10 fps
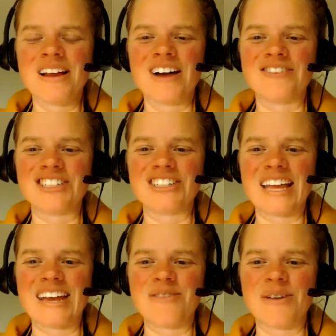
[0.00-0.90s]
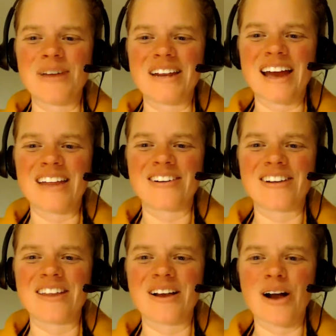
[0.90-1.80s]
of Chilean women gathered
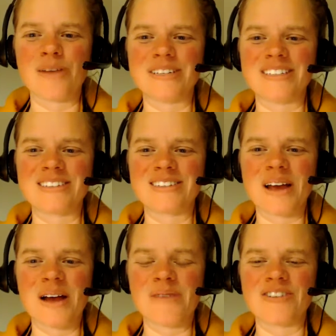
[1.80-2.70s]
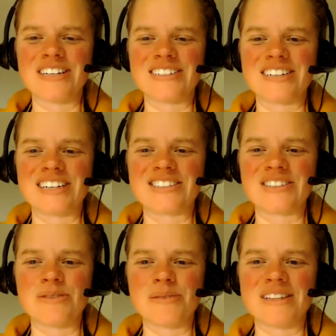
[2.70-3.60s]
in the commons for
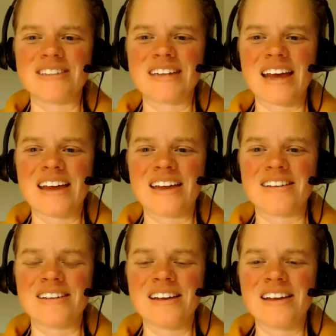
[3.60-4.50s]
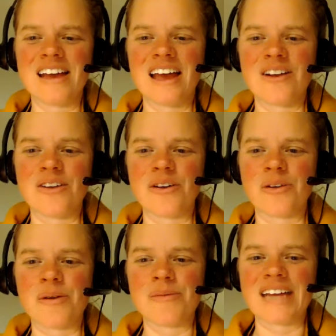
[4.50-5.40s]
International Women's Day, and I know there
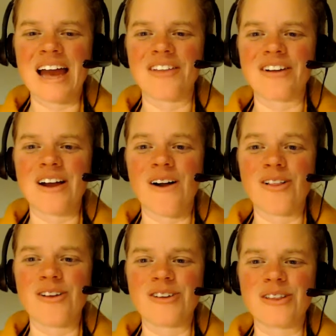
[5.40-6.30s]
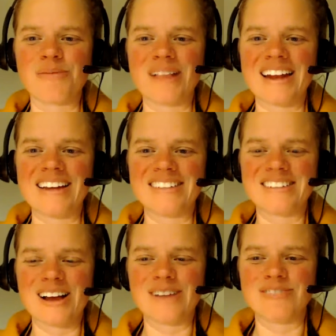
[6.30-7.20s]
are women gathering all over the planet
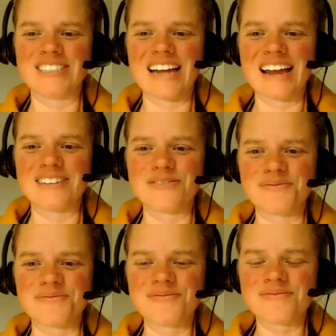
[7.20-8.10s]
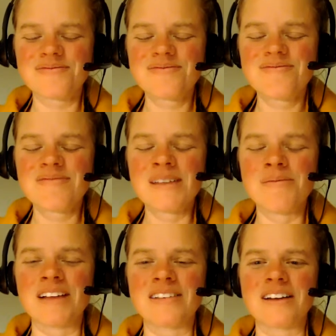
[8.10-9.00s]
today,
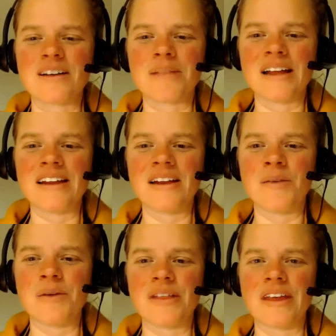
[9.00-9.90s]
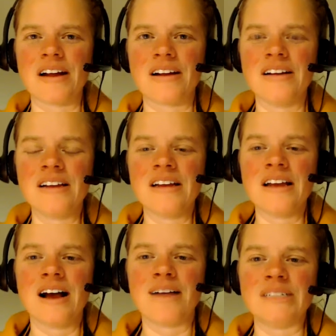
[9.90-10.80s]
blessing our planet. And we were there
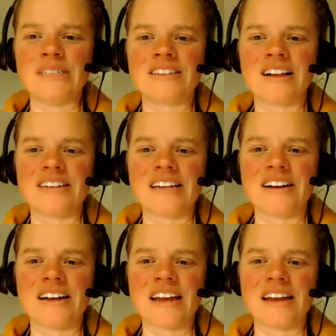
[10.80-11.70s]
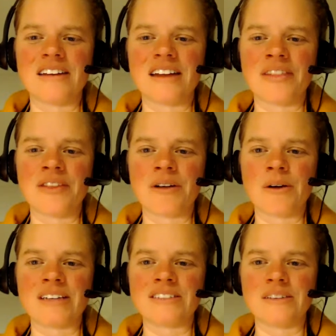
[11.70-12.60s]
in solidarity and at the
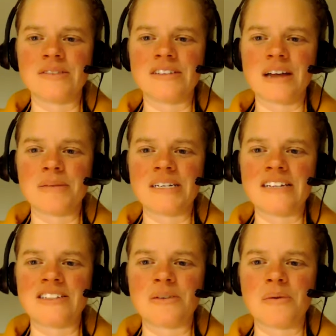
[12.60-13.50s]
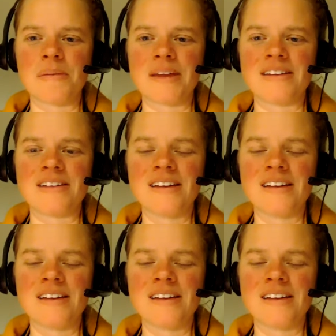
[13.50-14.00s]
request of the Zapatista women